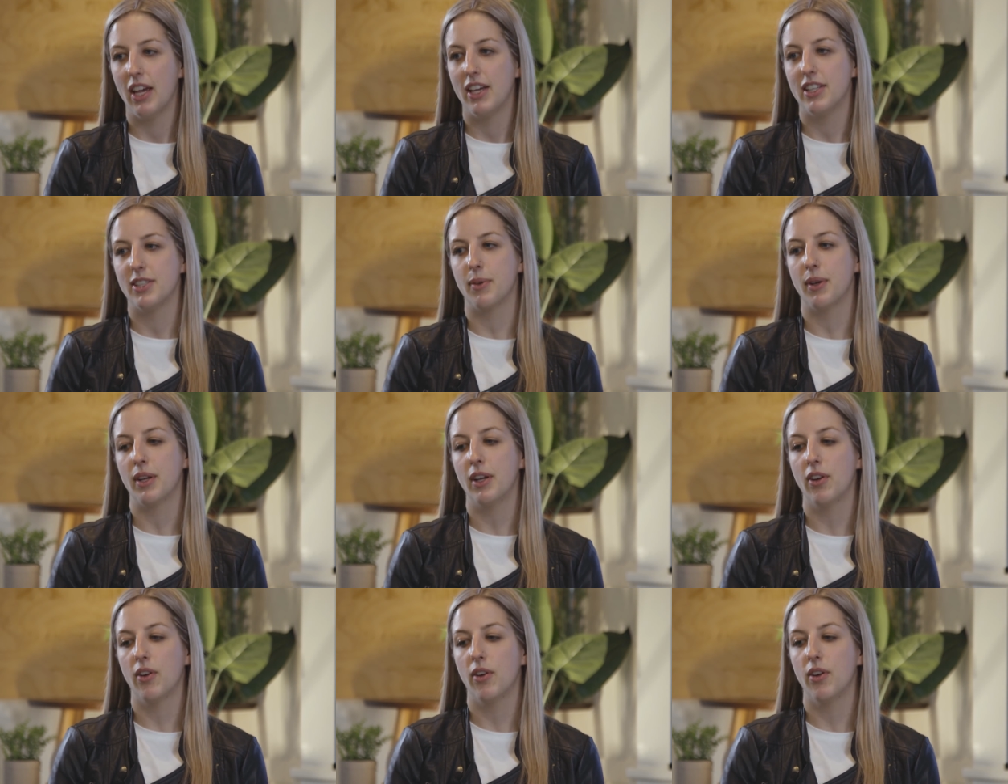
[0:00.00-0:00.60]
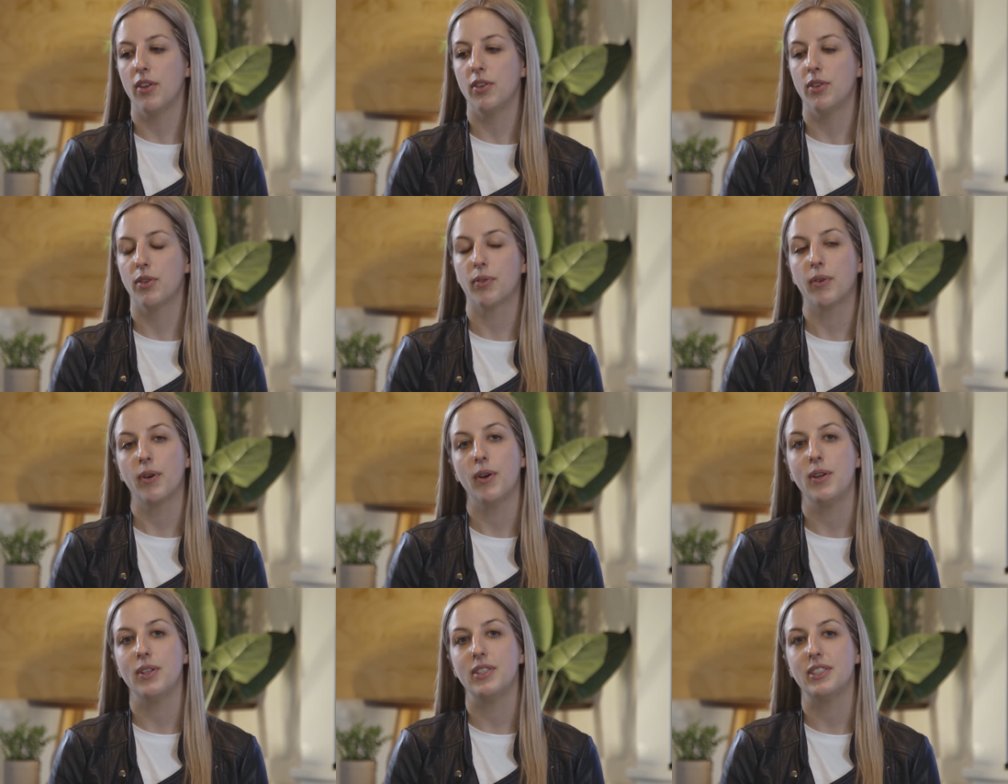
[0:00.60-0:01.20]
So I'm going to go
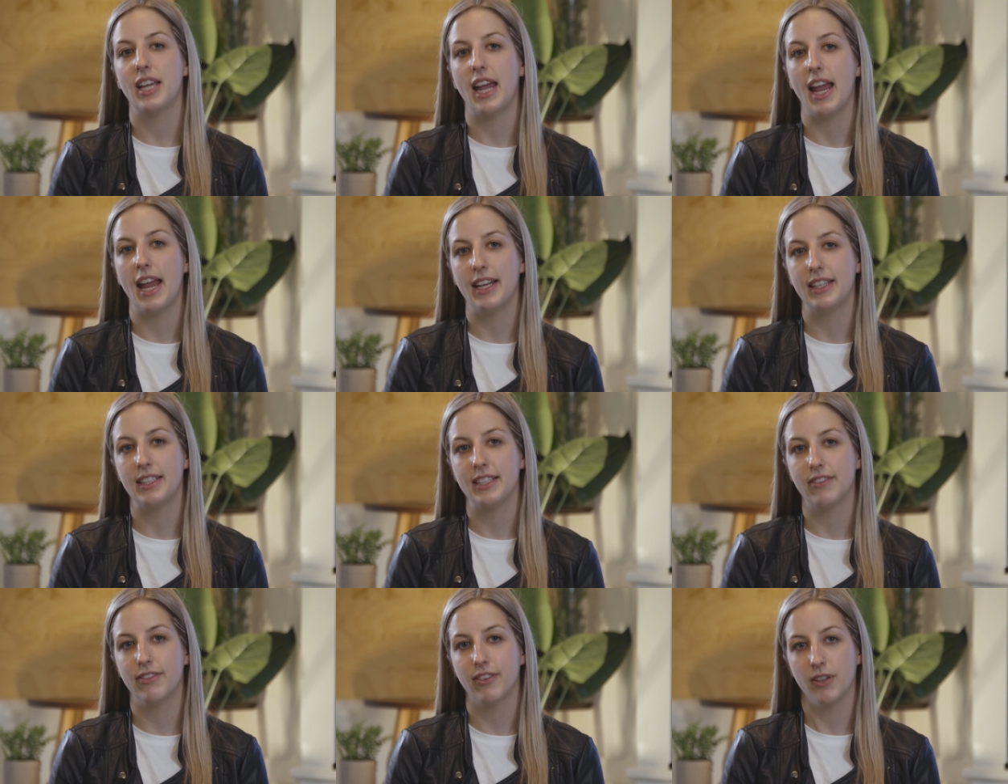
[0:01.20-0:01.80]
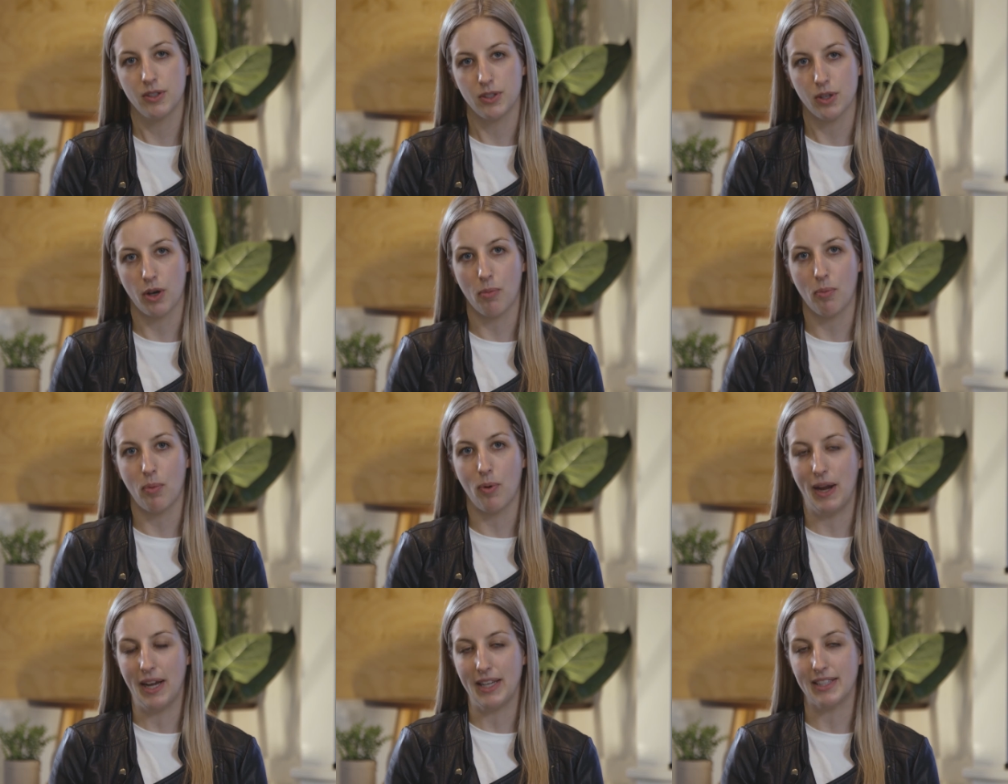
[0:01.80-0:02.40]
through 10 different dot
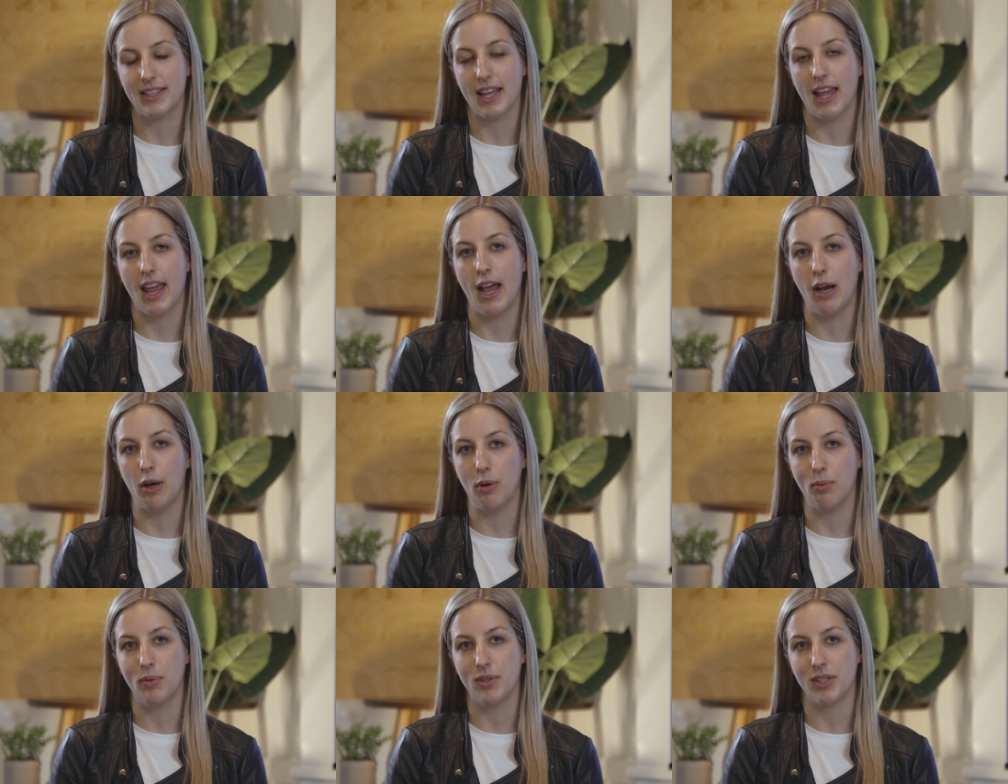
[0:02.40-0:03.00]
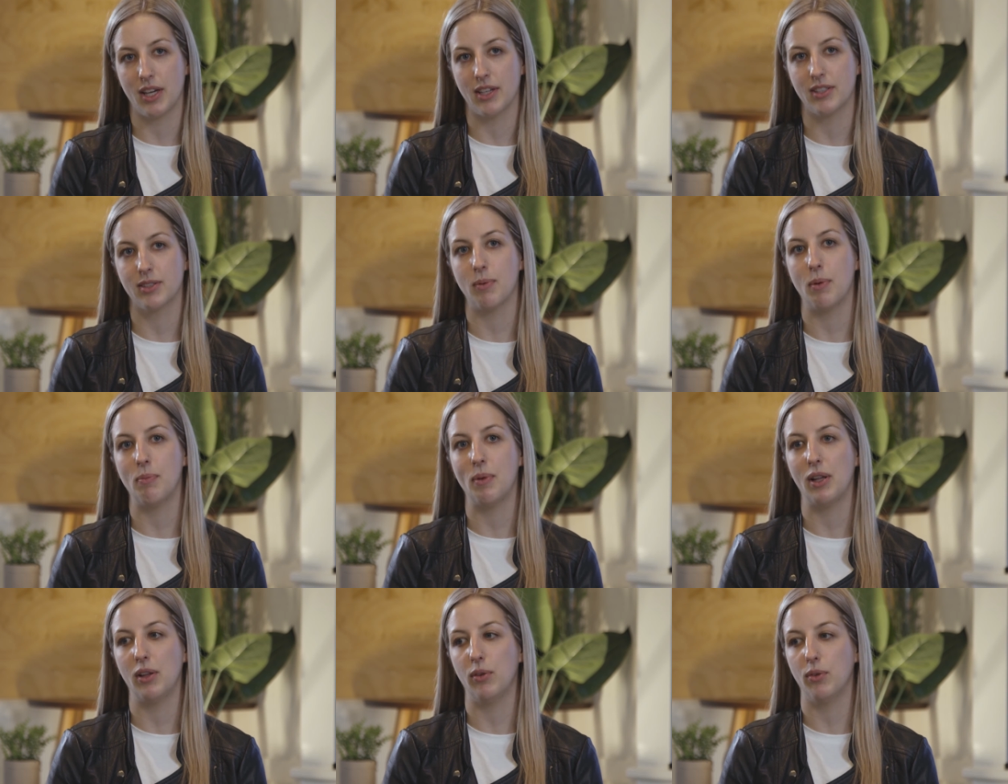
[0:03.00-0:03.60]
points that helps us
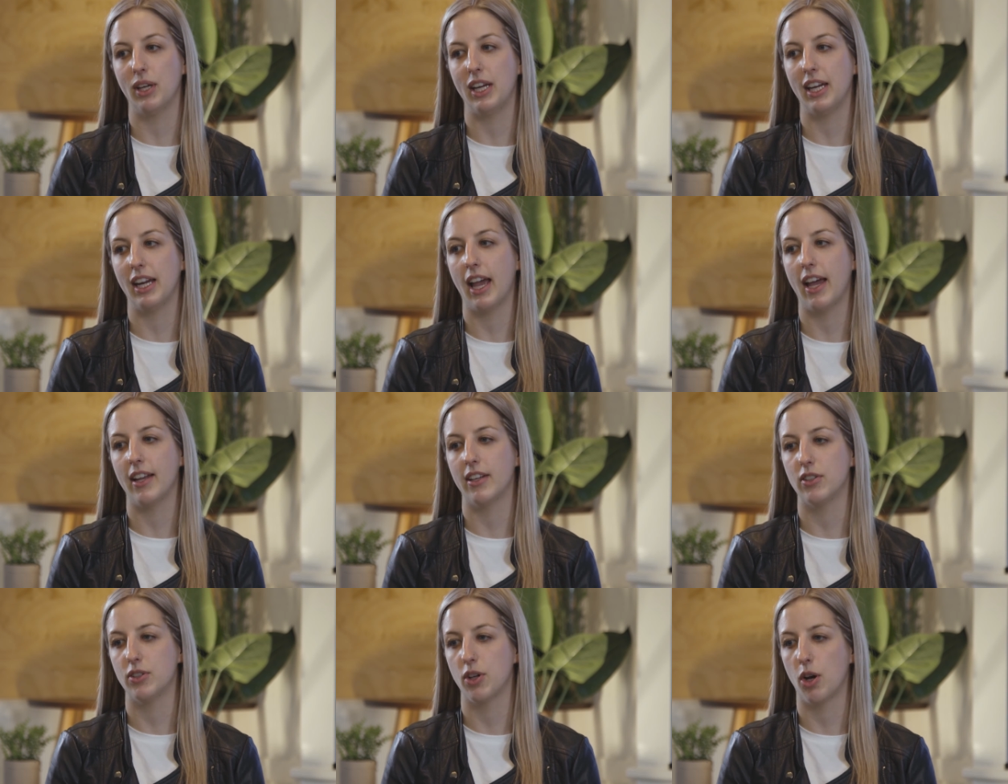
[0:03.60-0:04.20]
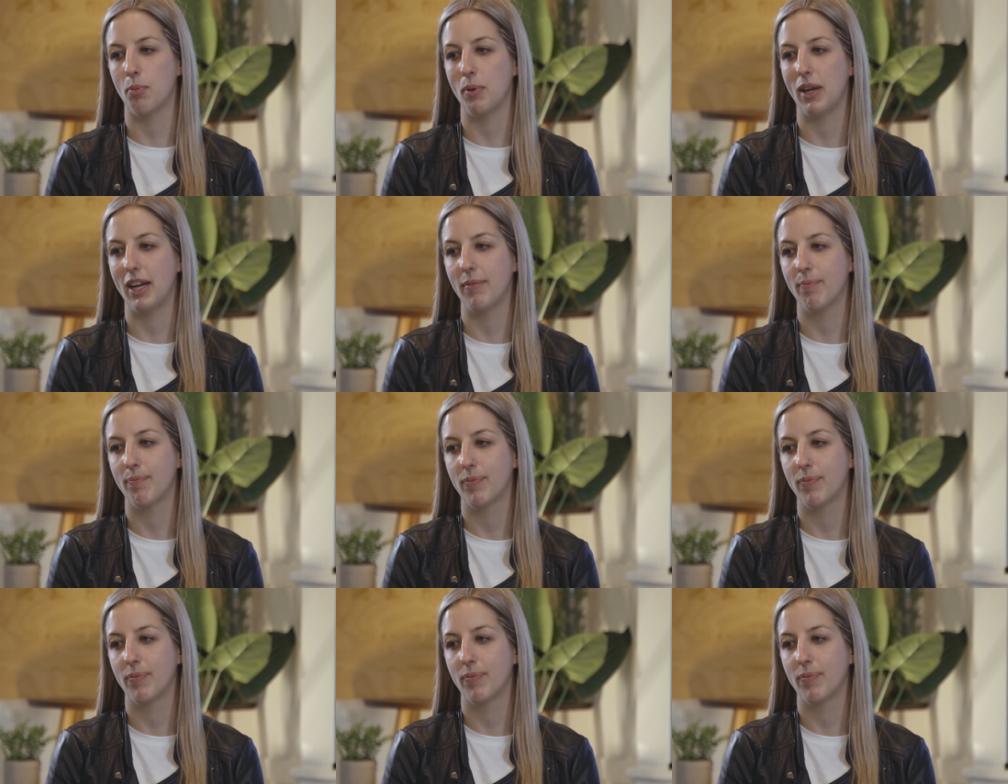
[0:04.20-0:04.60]
when we're looking at a topic.